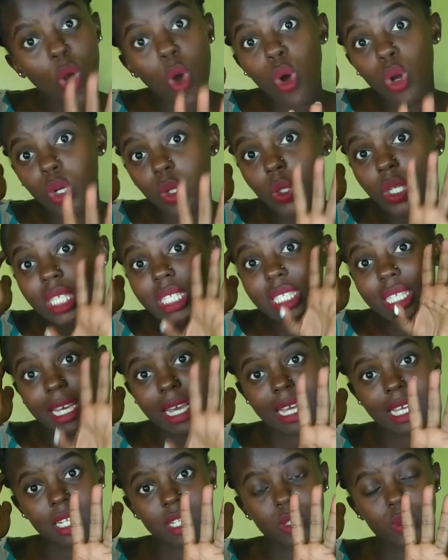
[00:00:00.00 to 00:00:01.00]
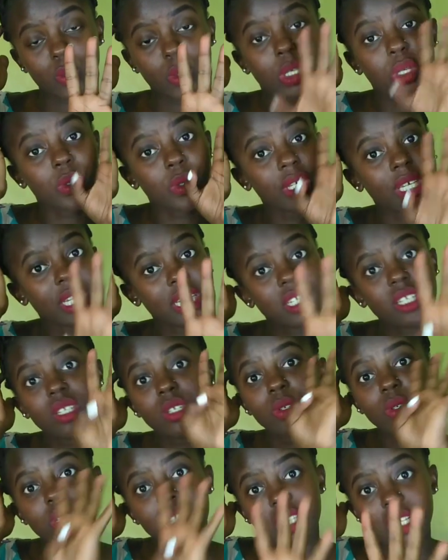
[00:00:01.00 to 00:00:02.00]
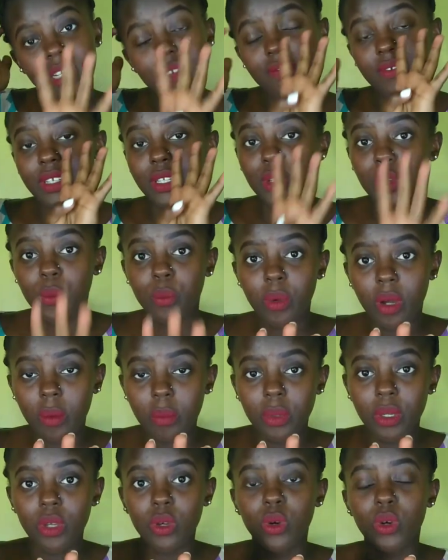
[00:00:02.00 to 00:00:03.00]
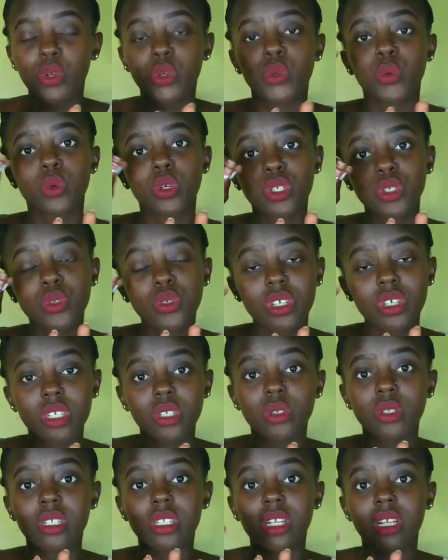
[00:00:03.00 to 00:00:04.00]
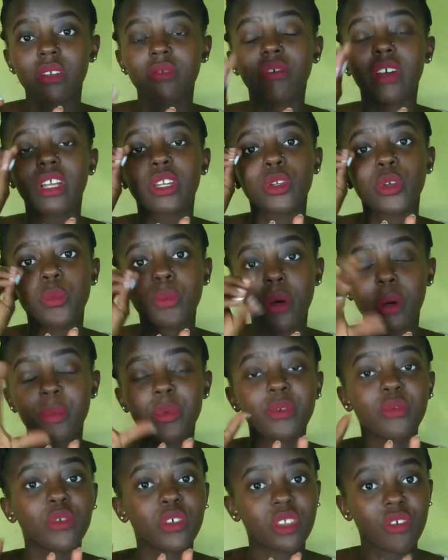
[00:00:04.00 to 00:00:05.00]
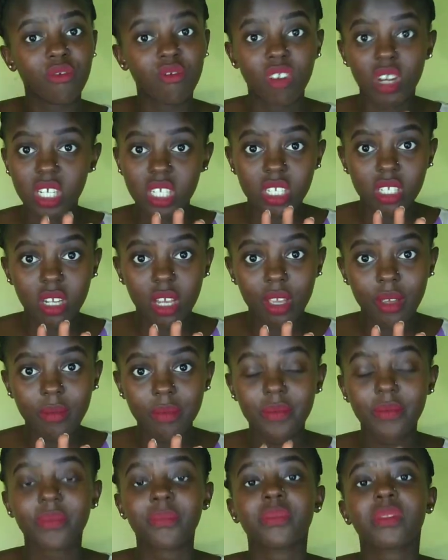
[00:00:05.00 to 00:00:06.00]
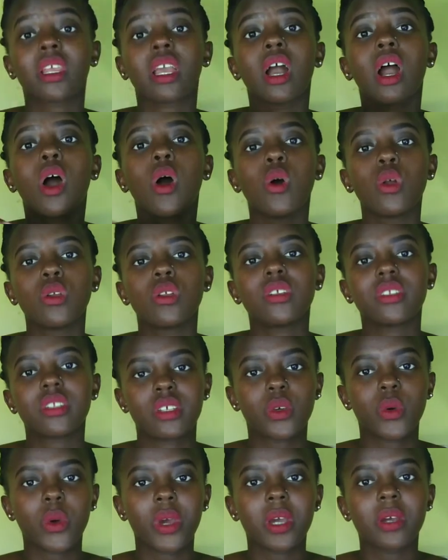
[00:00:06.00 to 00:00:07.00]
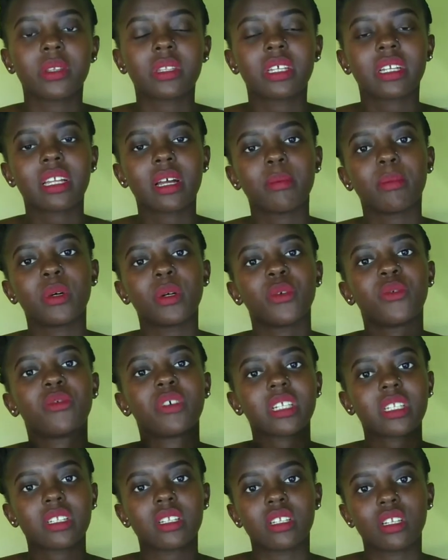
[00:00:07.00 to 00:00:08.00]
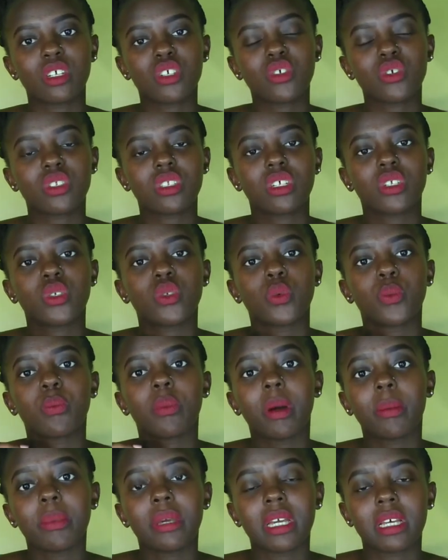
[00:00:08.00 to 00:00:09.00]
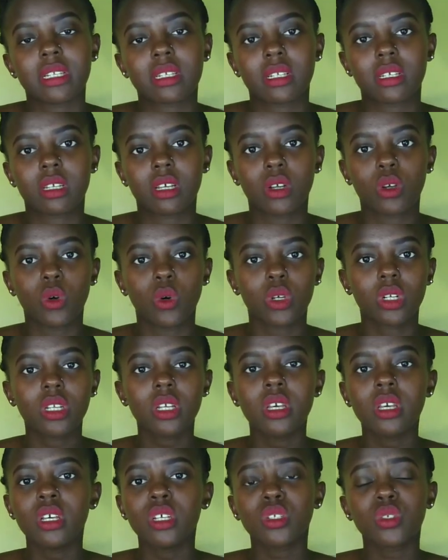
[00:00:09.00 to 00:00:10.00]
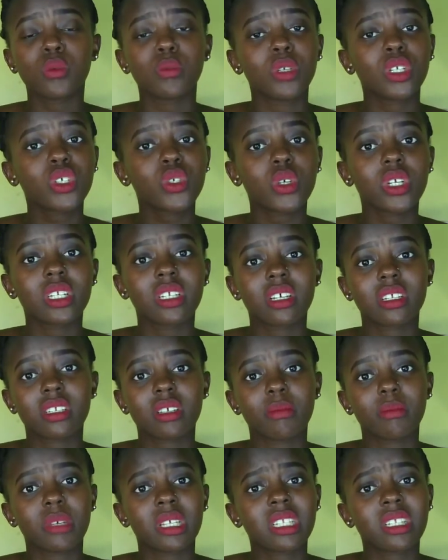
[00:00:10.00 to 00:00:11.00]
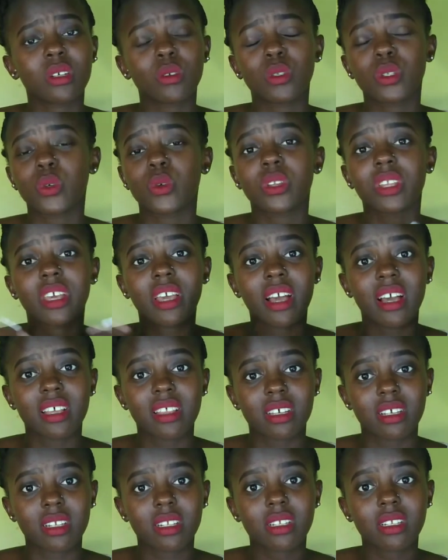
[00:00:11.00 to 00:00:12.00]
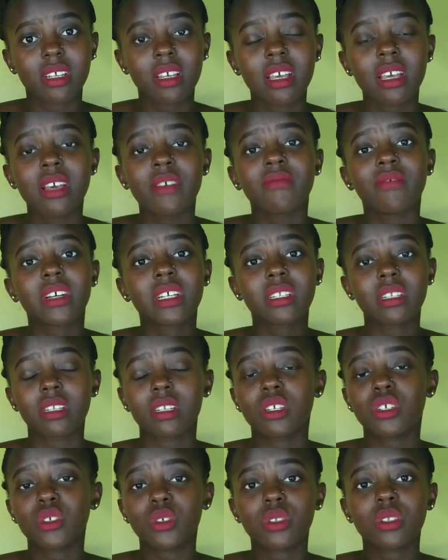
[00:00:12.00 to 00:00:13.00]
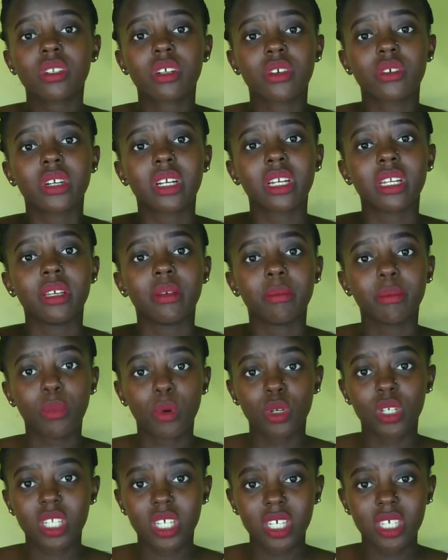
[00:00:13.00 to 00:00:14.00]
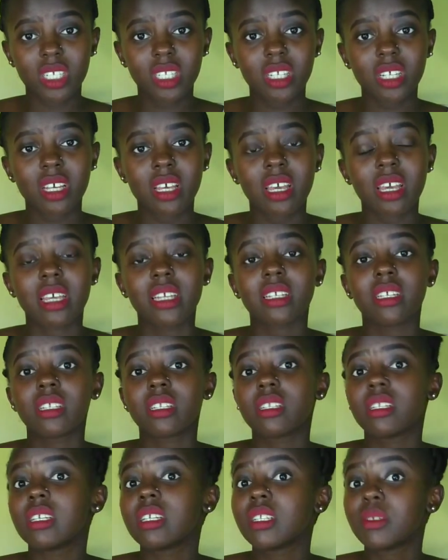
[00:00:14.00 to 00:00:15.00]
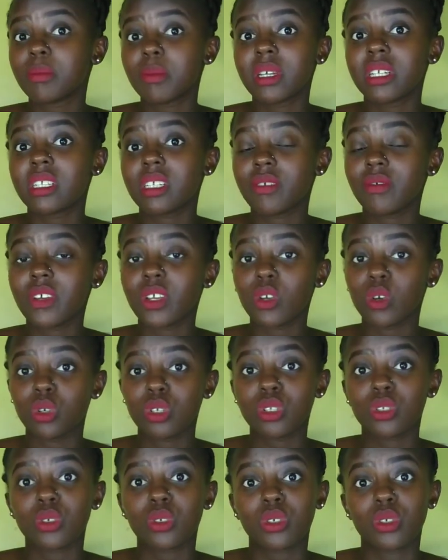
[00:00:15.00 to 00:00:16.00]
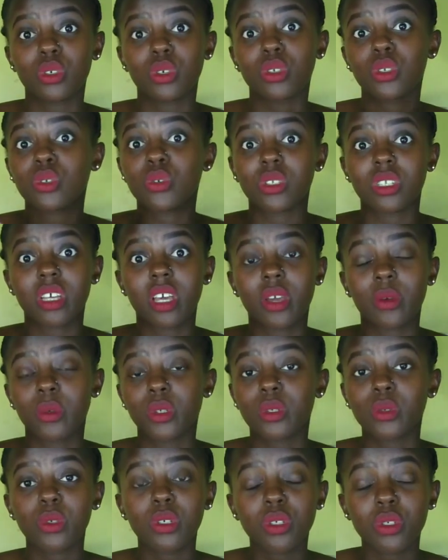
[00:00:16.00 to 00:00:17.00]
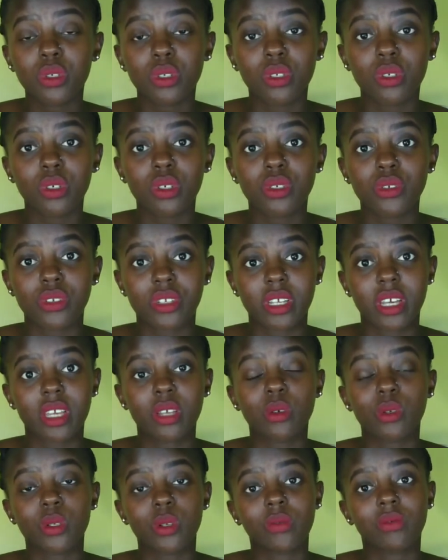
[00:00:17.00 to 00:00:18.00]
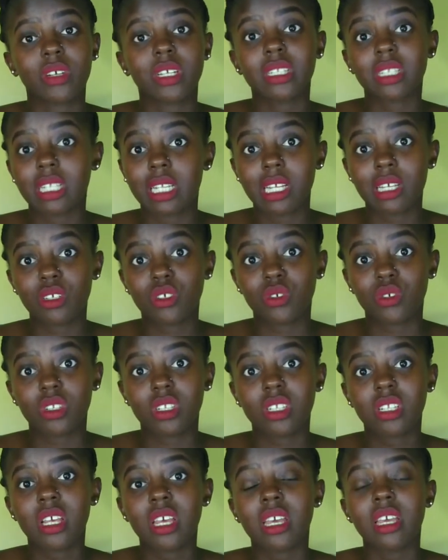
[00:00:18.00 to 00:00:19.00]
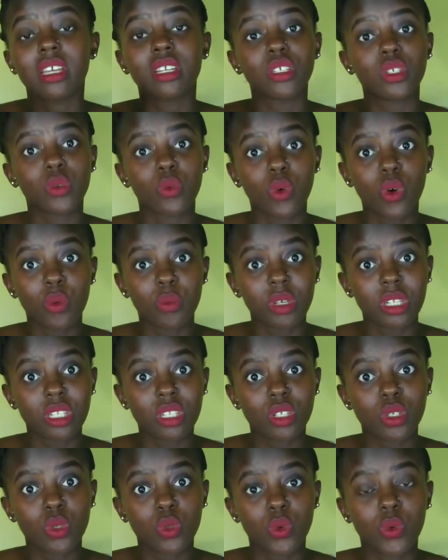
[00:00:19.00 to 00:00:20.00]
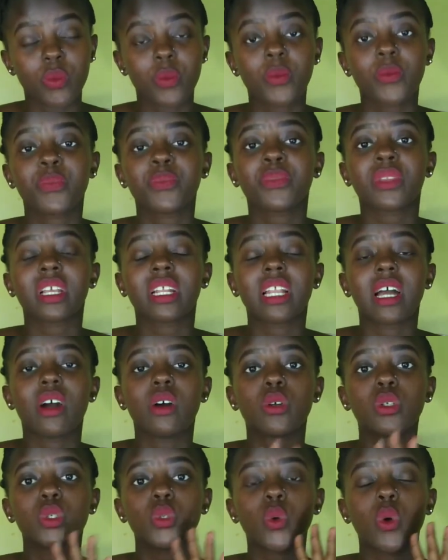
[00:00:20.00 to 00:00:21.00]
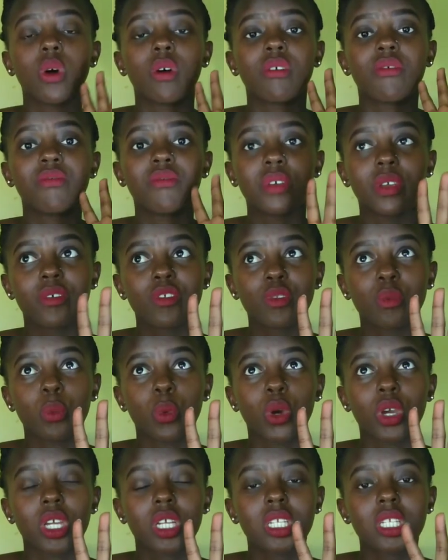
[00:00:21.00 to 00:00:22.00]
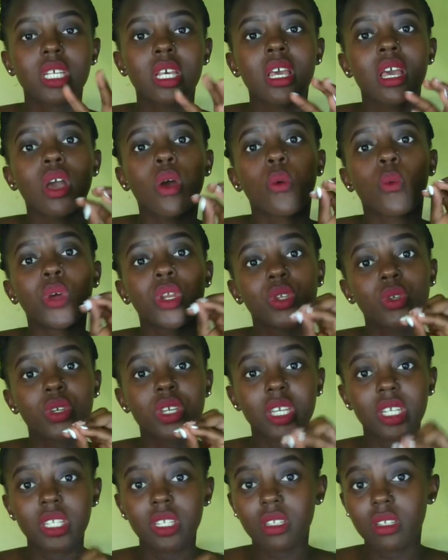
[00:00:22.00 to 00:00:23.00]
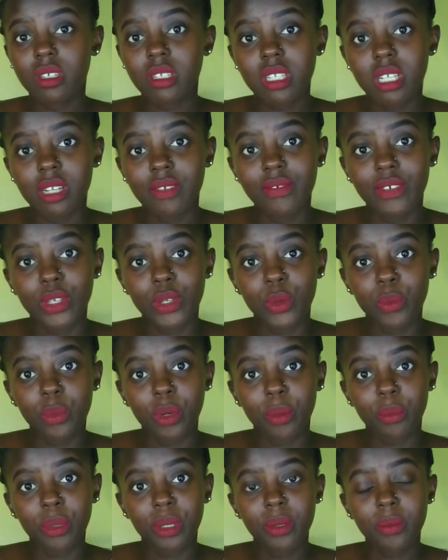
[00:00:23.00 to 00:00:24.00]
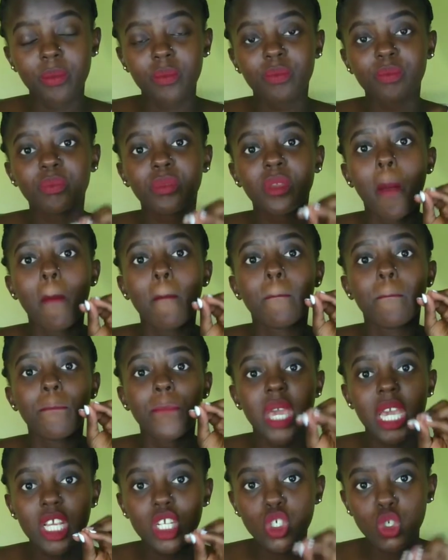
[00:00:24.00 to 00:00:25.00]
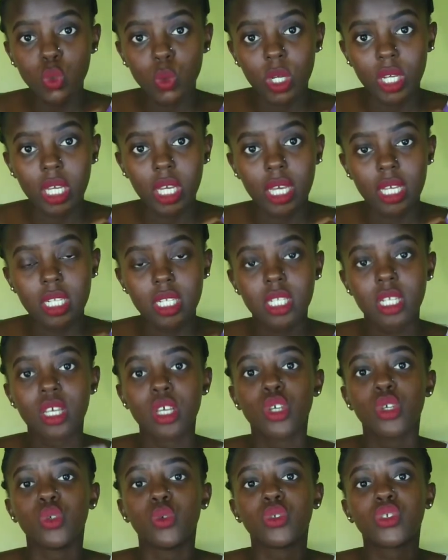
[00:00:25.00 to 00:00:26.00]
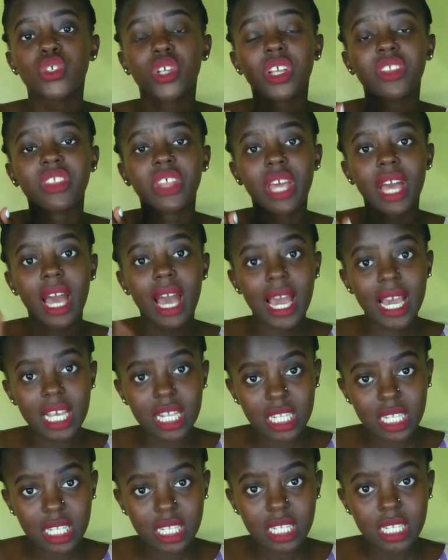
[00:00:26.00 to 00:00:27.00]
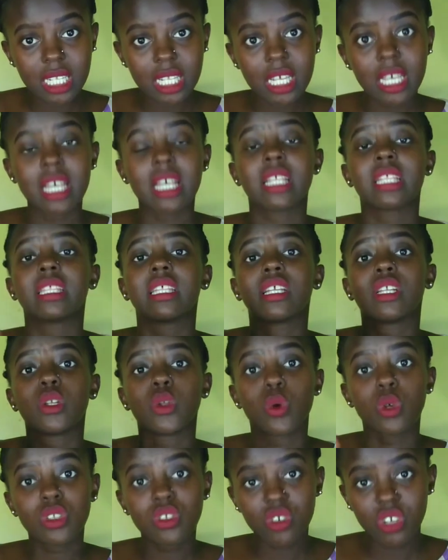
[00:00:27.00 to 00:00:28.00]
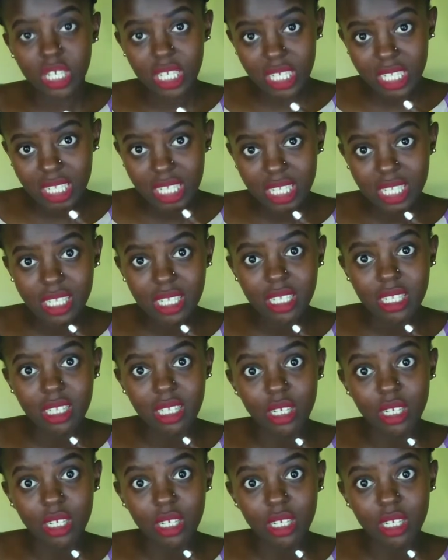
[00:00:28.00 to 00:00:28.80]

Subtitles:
Always, guys, when you're getting yourself a new puppy or you want to get yourself a new puppy for the first time, always inquire on the number of vaccinations that your puppy has undergone to make sure it doesn't miss out on the others. Vaccinations are really important, and it might even cause your dog to die. We don't want your dog to die because of vaccinations and dewormings too. Now on to our fifth point. When you're getting yourself a new puppy, make sure, guys, you check the eyes, the nostrils,